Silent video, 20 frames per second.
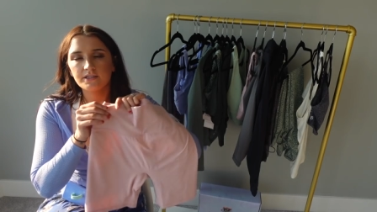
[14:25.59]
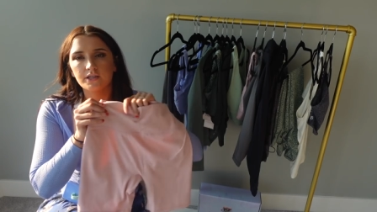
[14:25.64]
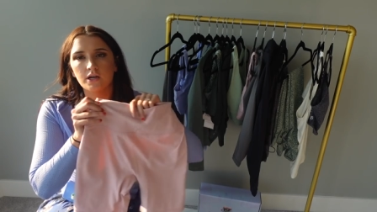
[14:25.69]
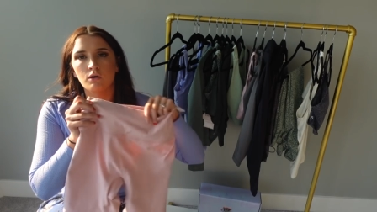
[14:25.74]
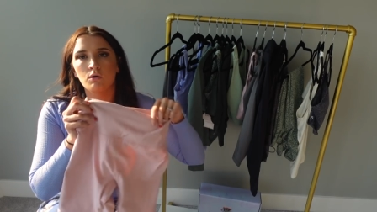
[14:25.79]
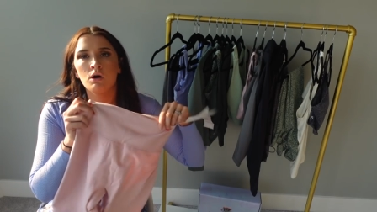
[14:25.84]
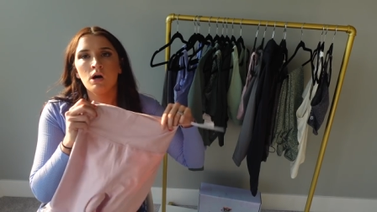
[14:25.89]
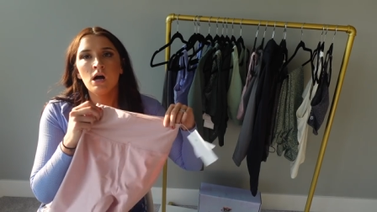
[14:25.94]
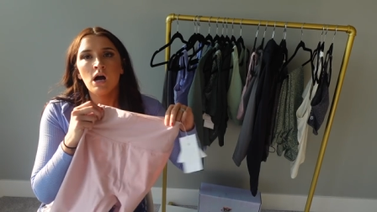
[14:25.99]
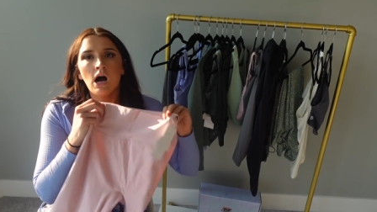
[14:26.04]

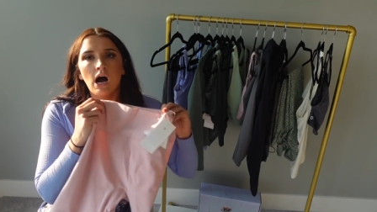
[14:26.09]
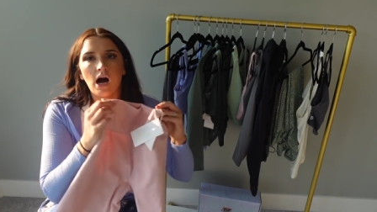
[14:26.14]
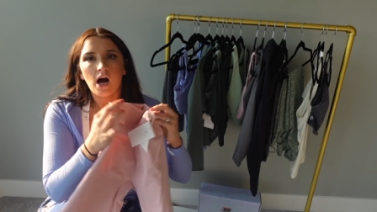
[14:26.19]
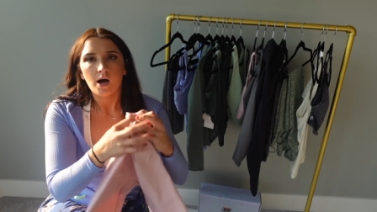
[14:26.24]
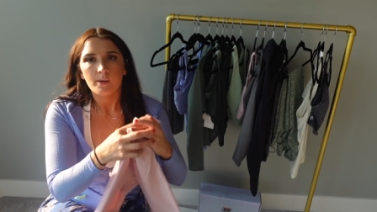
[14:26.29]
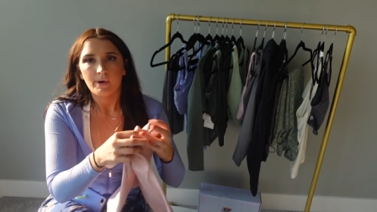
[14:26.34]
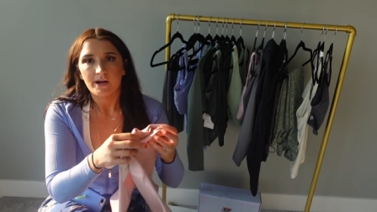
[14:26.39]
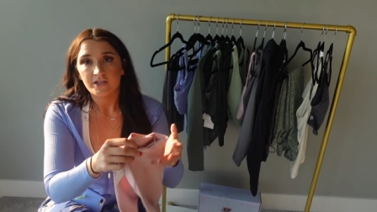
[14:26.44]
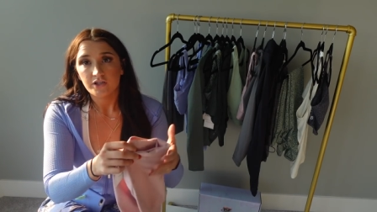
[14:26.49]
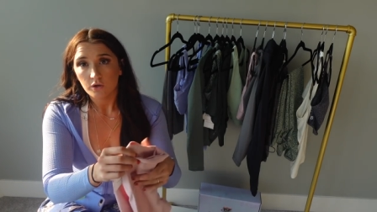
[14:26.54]
So
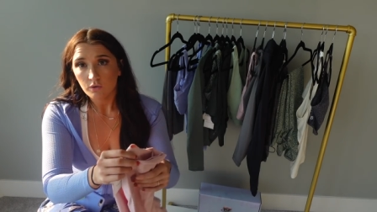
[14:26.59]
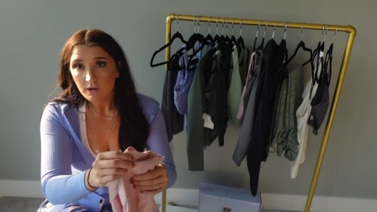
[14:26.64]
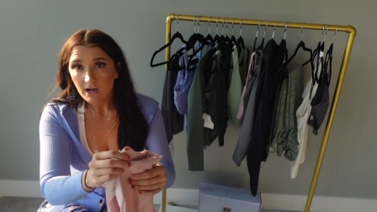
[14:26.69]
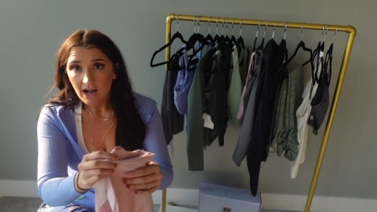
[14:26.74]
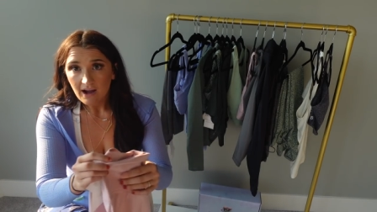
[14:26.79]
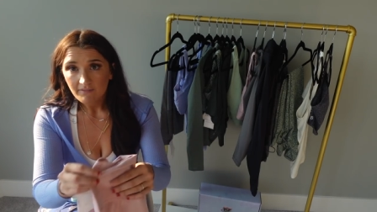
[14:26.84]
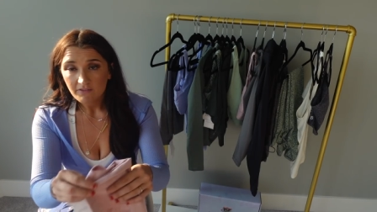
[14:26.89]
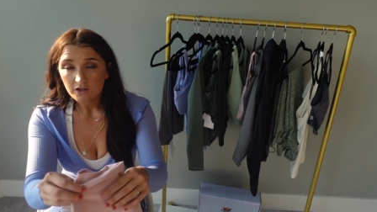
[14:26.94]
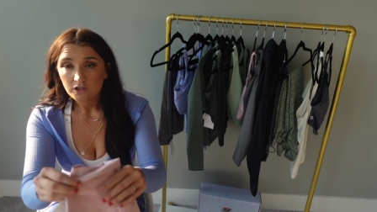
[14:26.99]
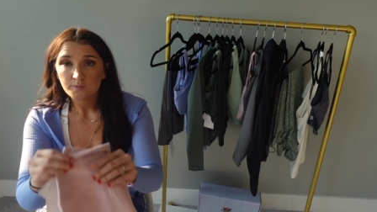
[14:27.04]
I don't
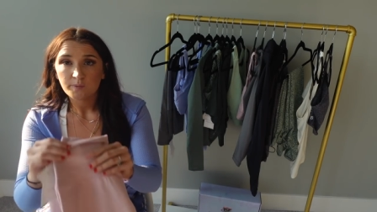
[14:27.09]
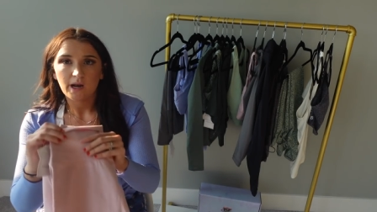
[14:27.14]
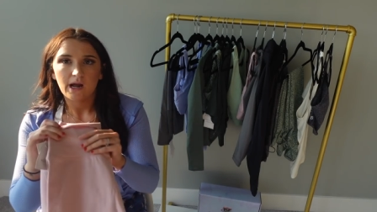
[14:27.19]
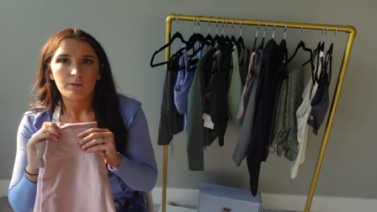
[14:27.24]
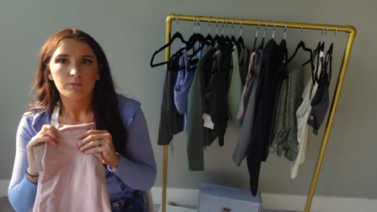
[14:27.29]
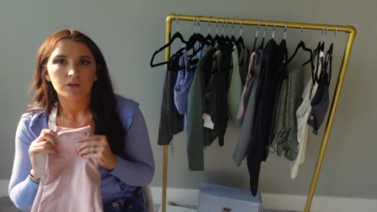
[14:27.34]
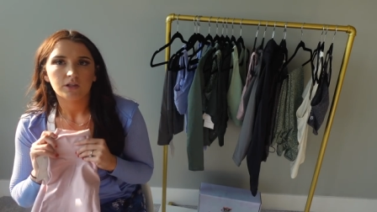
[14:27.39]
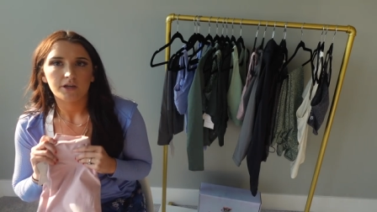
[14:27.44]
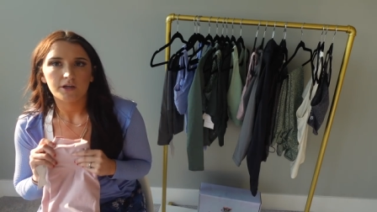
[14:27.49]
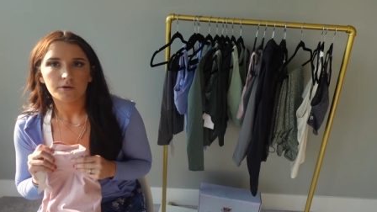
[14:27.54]
have those, but
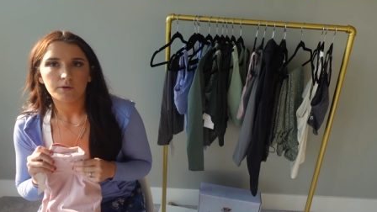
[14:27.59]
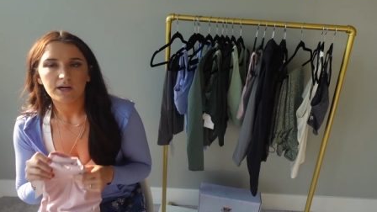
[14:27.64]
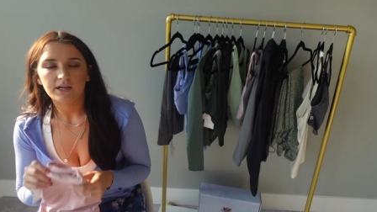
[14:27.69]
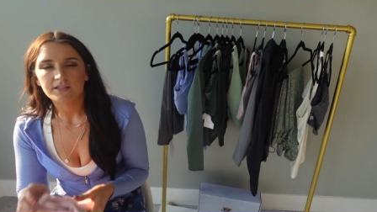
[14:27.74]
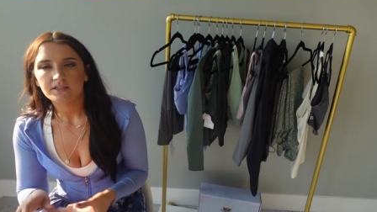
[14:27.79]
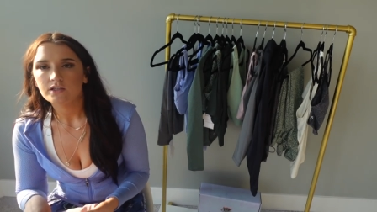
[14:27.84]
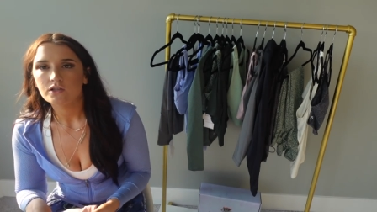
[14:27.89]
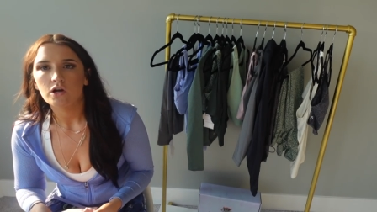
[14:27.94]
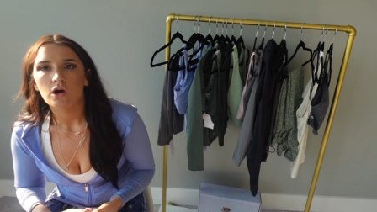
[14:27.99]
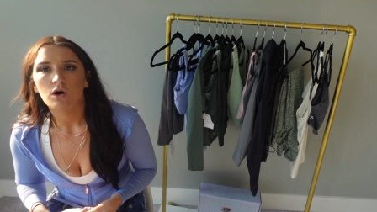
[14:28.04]
I will let you
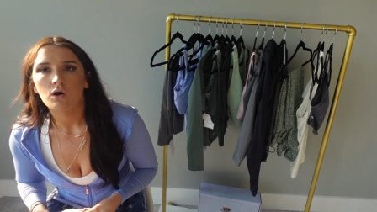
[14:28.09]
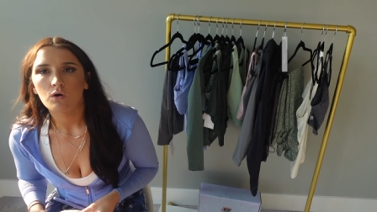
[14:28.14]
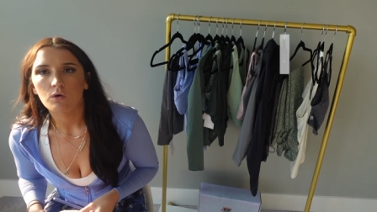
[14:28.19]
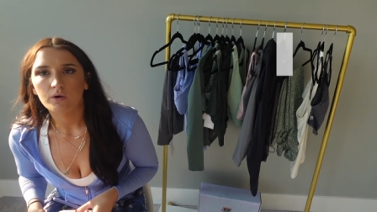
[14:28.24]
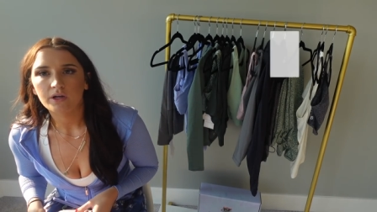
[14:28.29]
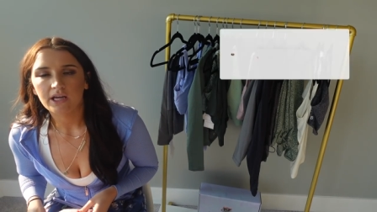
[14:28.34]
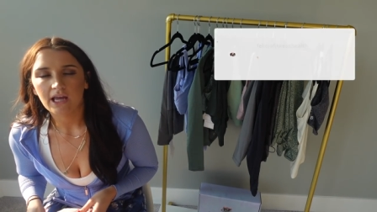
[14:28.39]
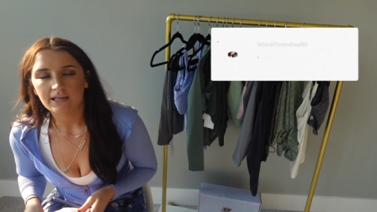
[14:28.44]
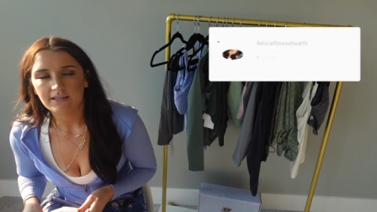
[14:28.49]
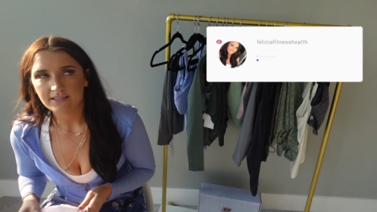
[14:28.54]
guys know.